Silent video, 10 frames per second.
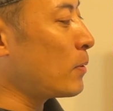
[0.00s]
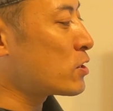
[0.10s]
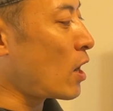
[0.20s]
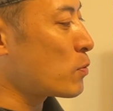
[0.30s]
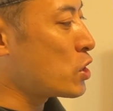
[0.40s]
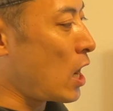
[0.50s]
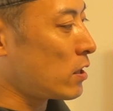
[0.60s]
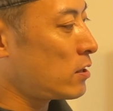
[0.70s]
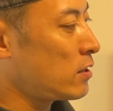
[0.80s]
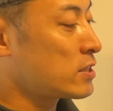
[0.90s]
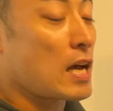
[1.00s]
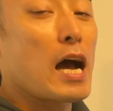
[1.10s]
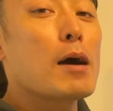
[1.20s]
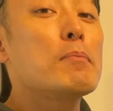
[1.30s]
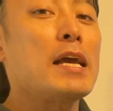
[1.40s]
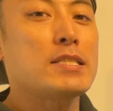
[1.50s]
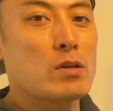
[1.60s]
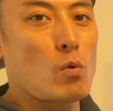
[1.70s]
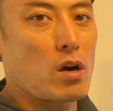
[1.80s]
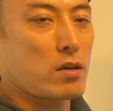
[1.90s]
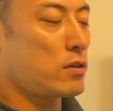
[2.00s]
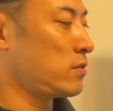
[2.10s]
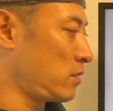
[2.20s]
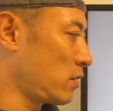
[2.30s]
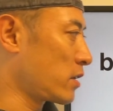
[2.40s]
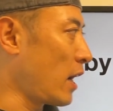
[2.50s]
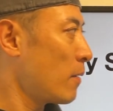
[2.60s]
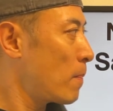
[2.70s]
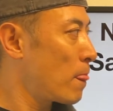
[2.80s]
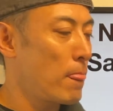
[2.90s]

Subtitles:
NFT top shot. It's amazing work, okay?